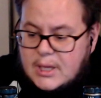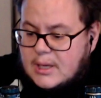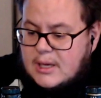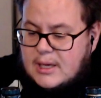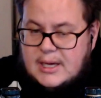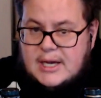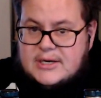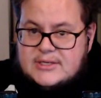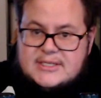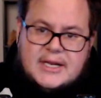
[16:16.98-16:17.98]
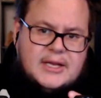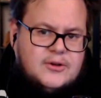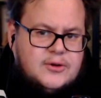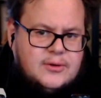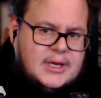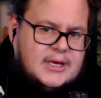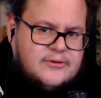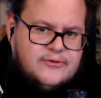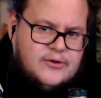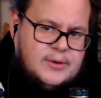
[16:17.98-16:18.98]
I understand that you like
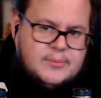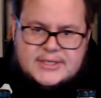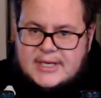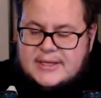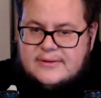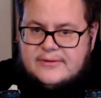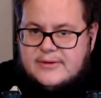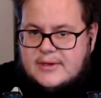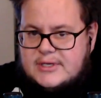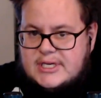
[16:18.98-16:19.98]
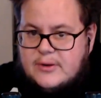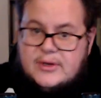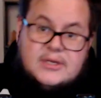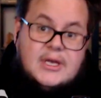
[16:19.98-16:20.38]
30% sherry,